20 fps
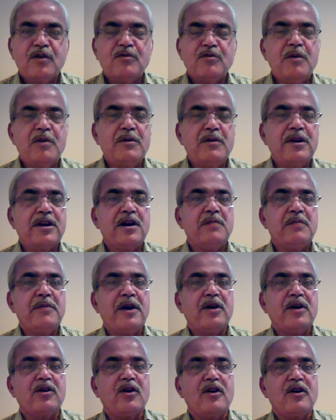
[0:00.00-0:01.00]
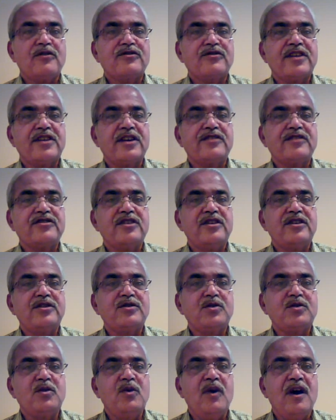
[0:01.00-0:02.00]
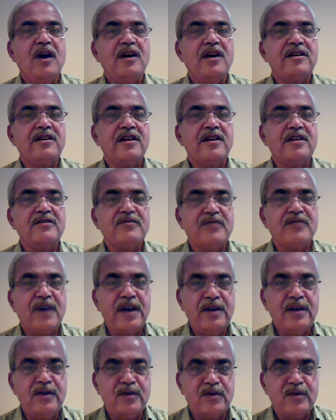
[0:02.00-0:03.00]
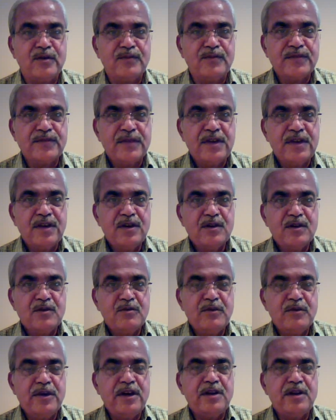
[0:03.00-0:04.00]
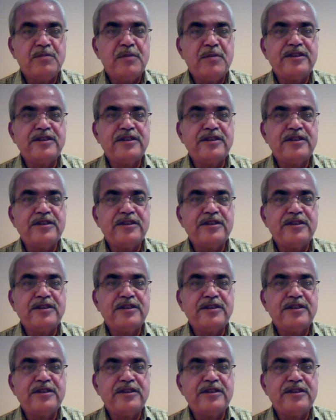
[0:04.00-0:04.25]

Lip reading: we will come across section 205. where